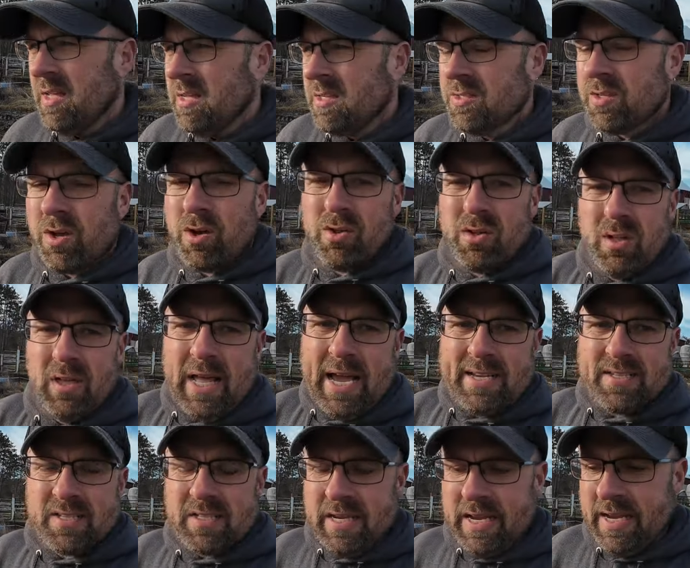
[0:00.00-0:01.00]
So
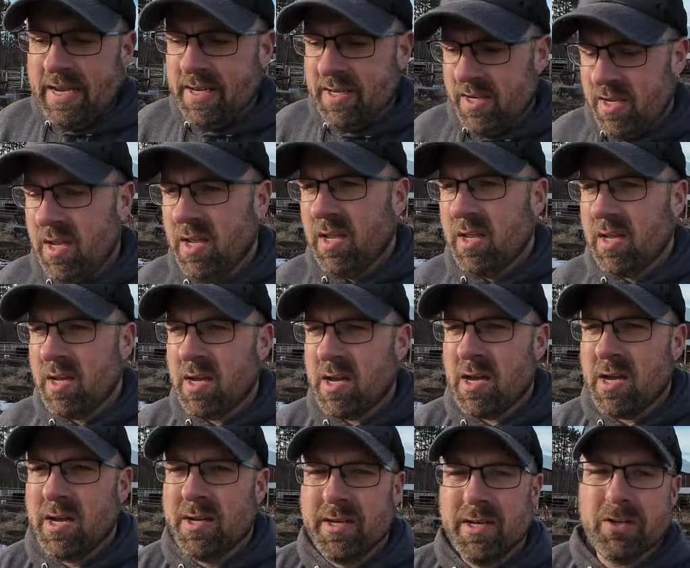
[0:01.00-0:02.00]
last night,
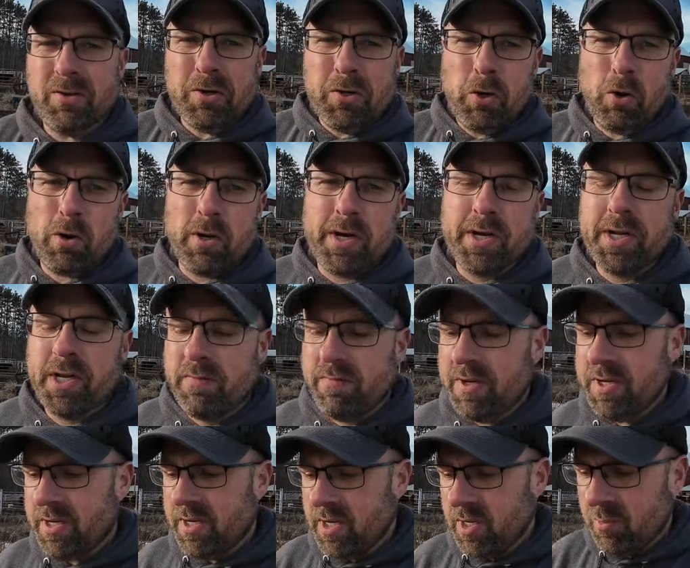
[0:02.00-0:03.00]
I didn't record any of
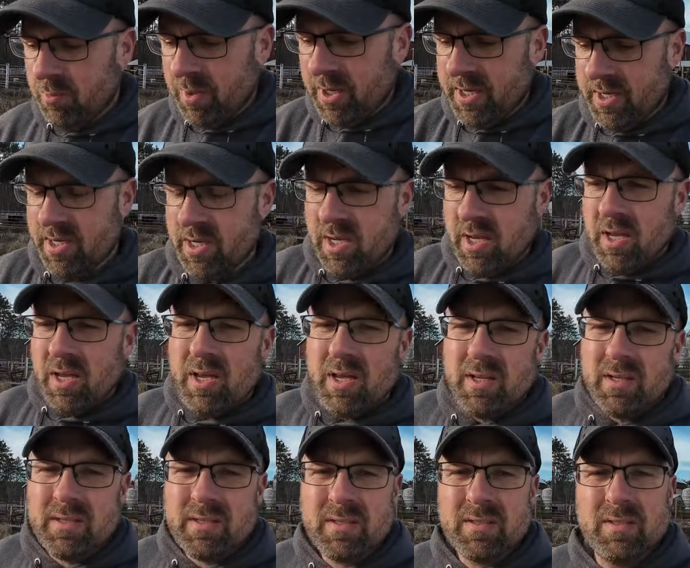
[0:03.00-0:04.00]
it, but
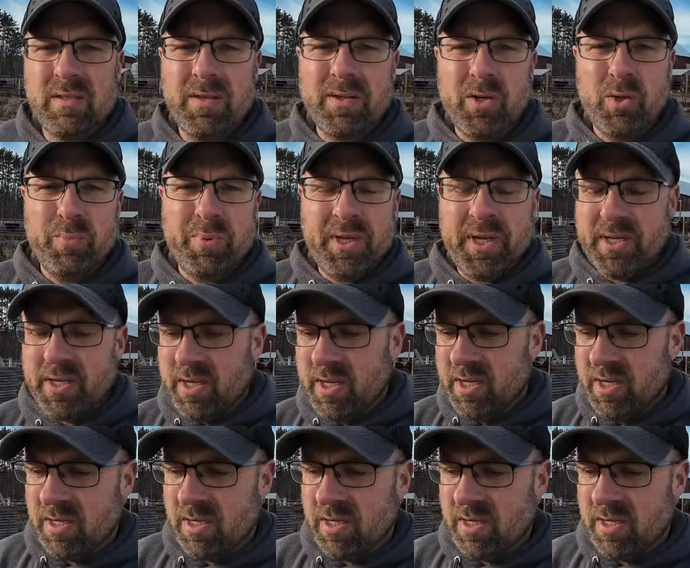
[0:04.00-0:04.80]
it was a little bit